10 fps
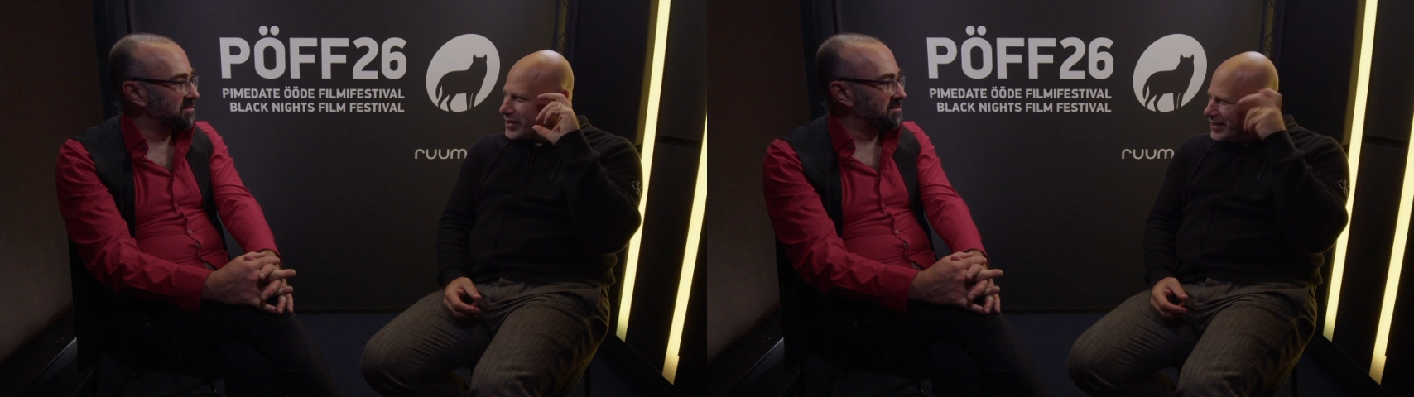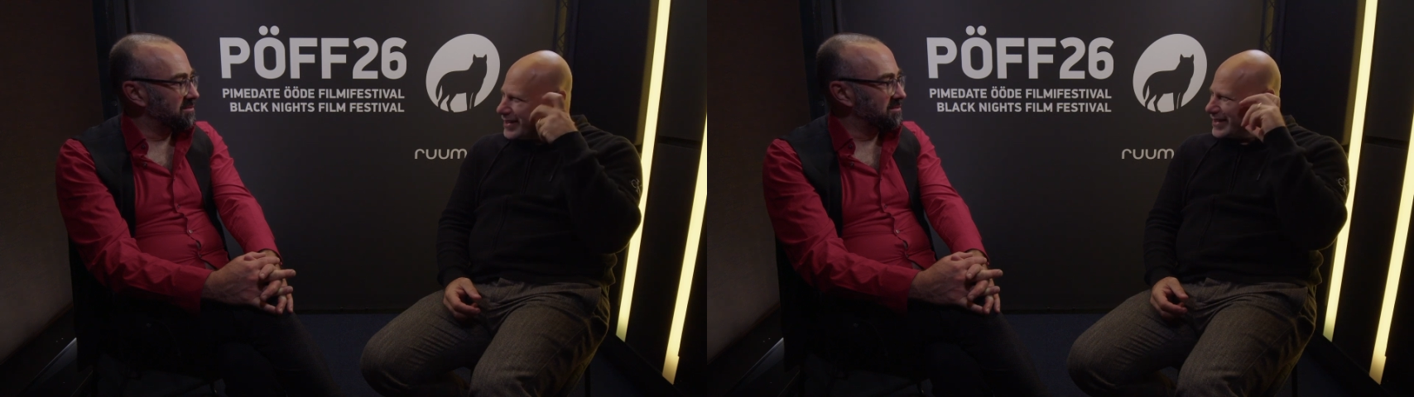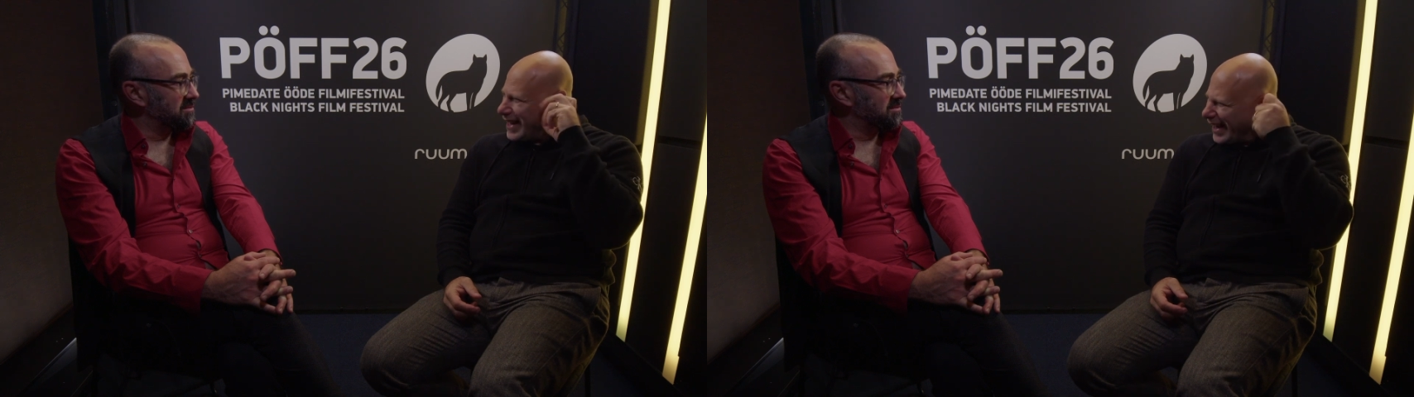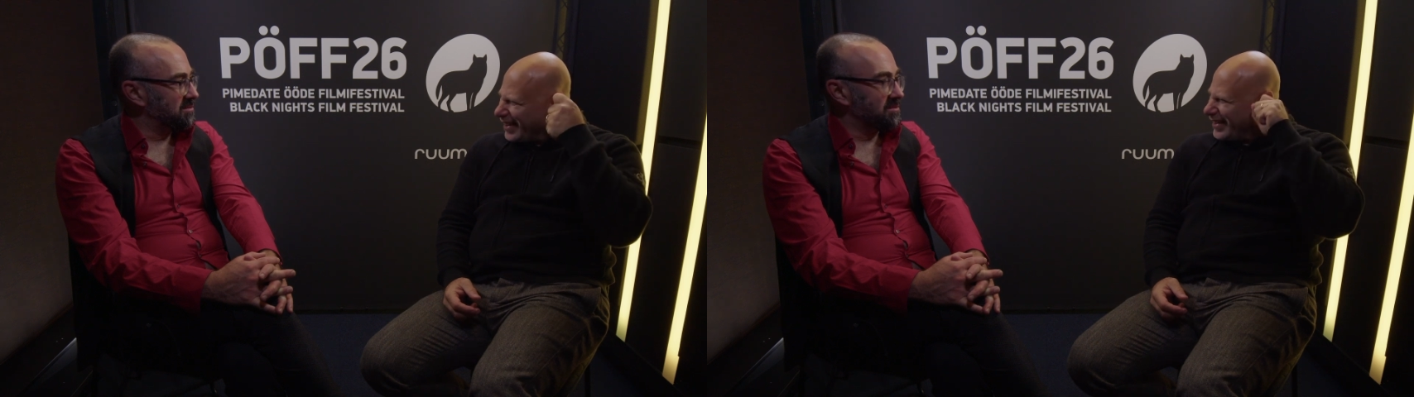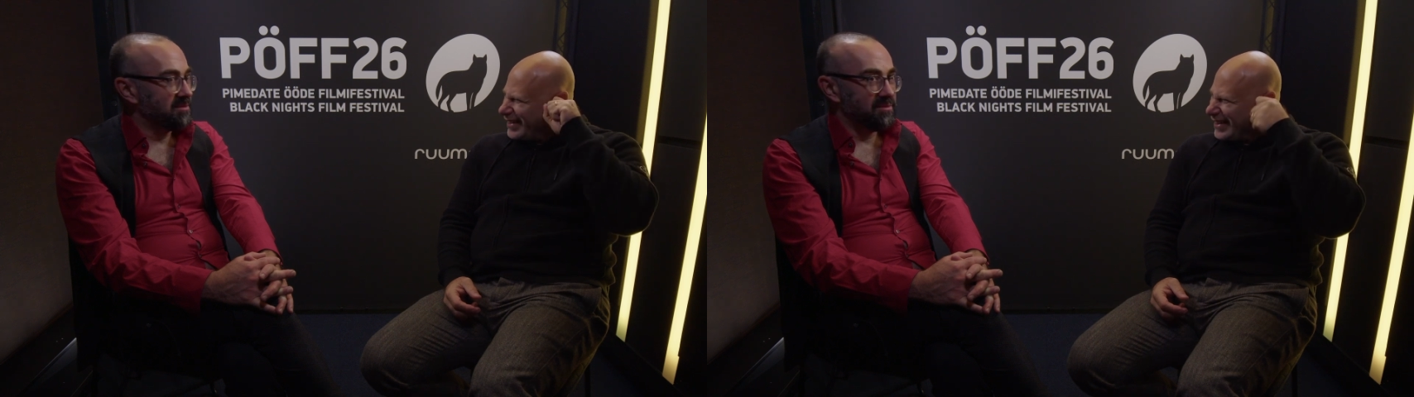Speaker 1: The
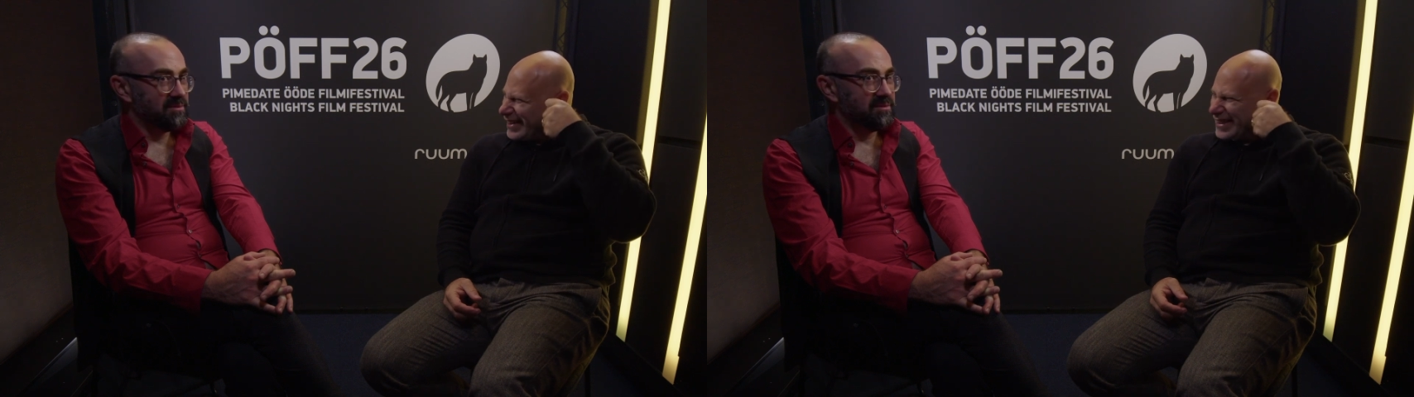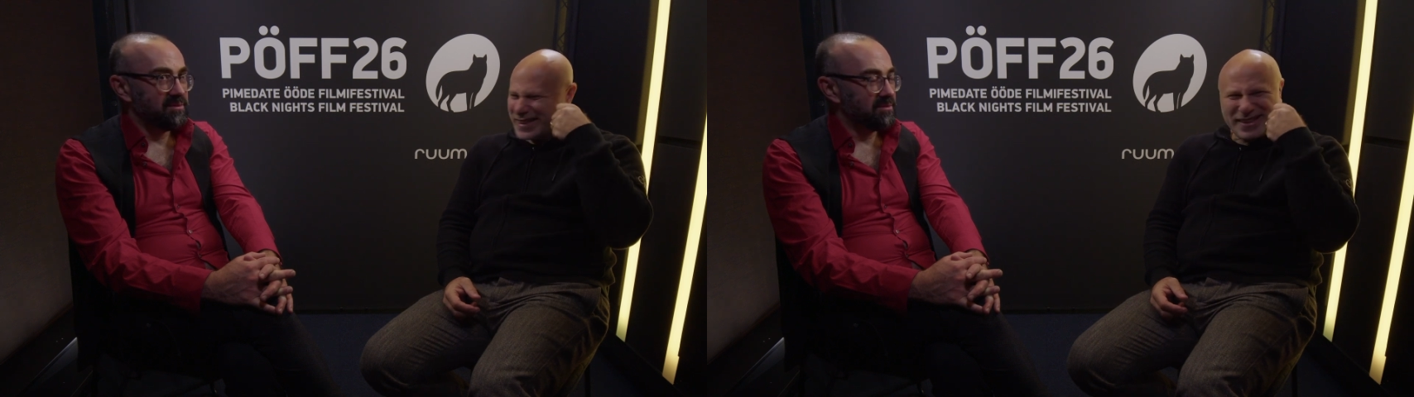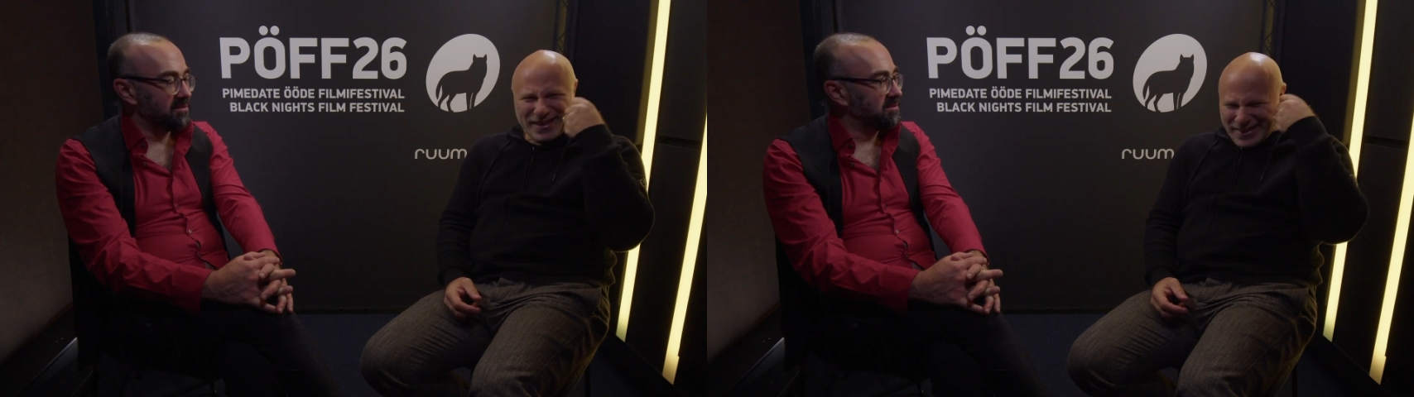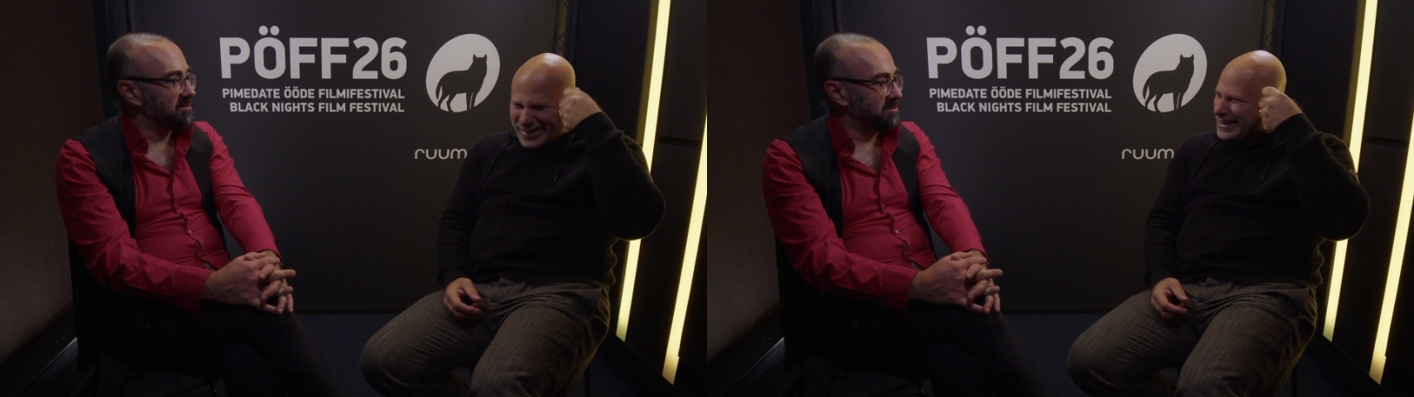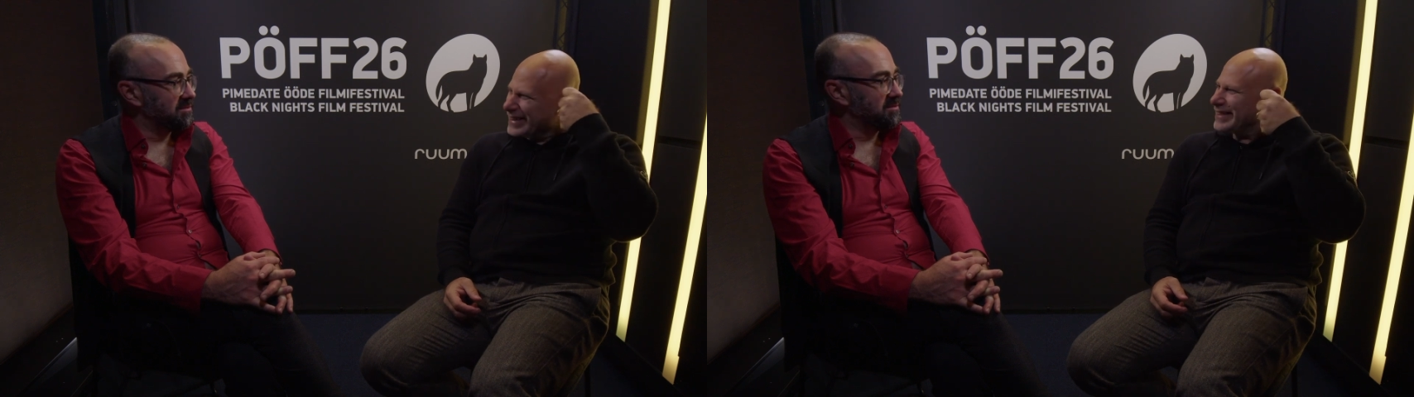tarl. The,
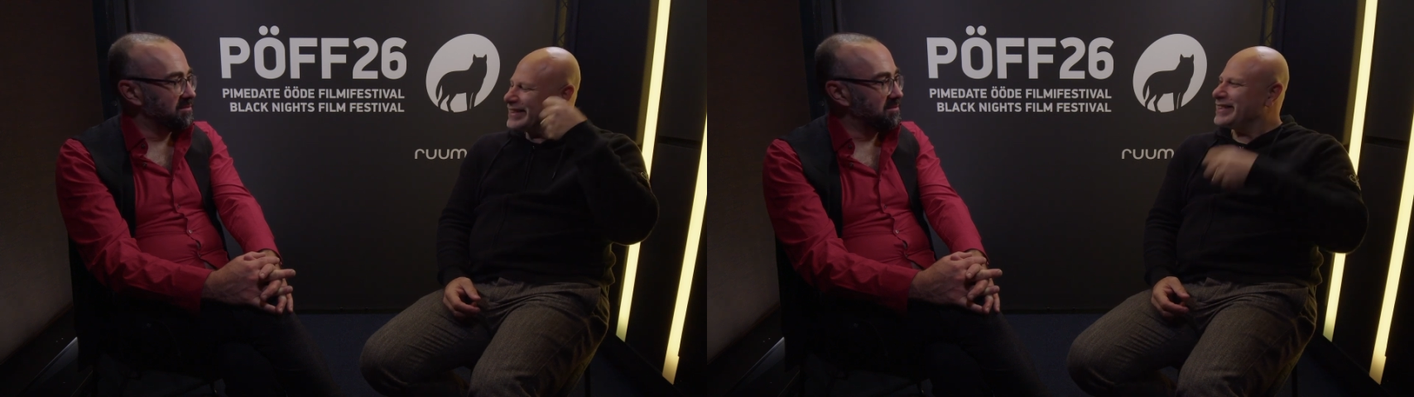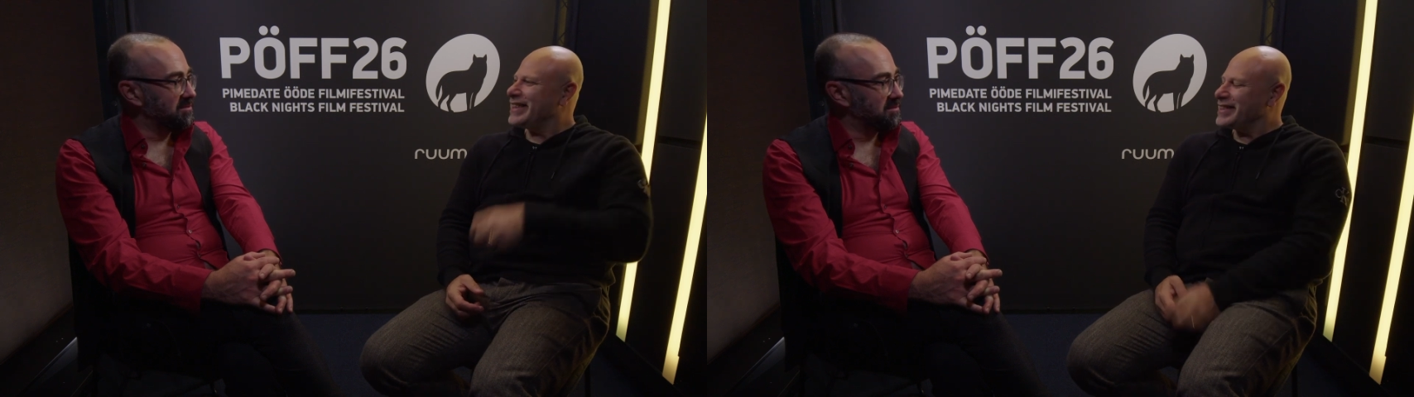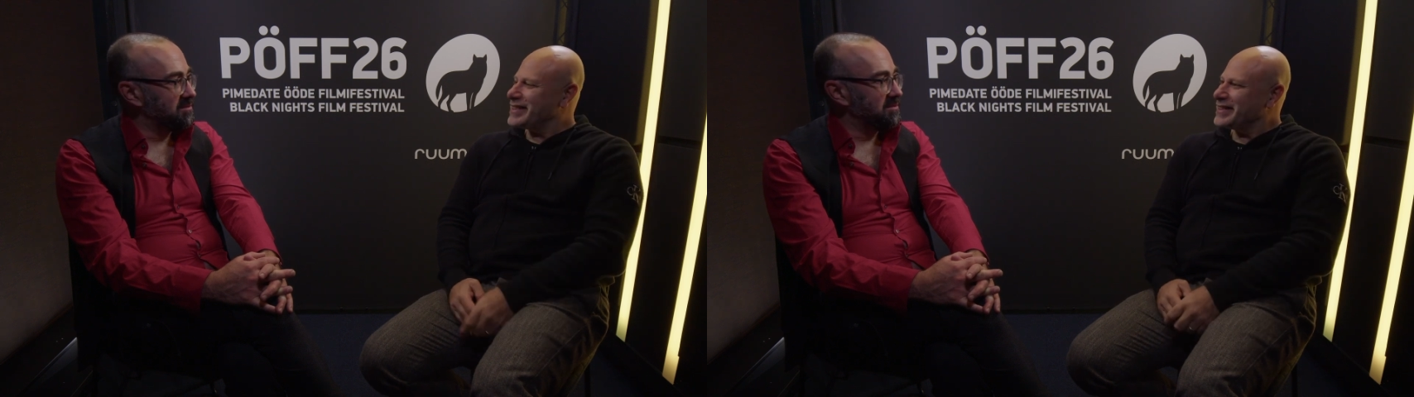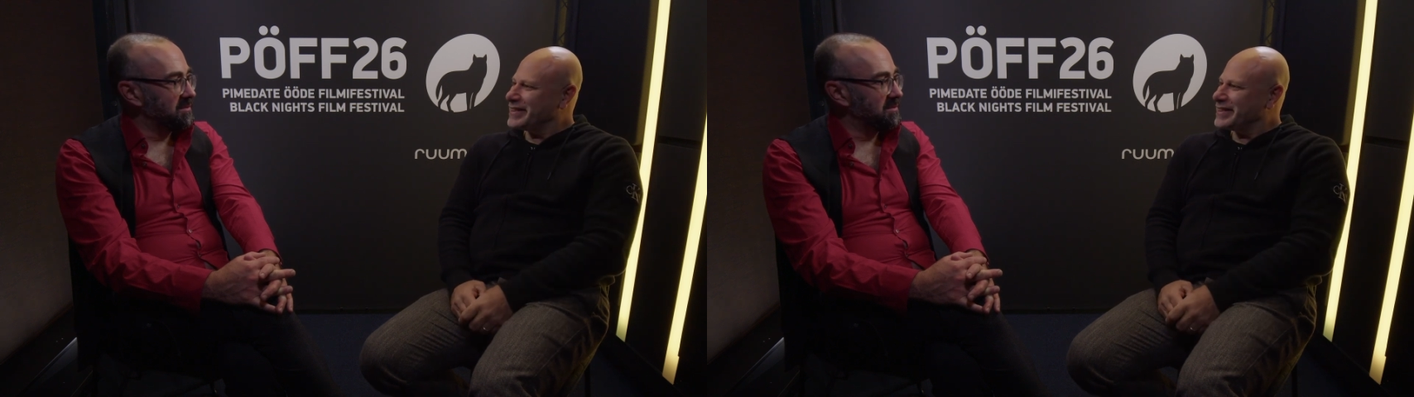uh, mm. Yes.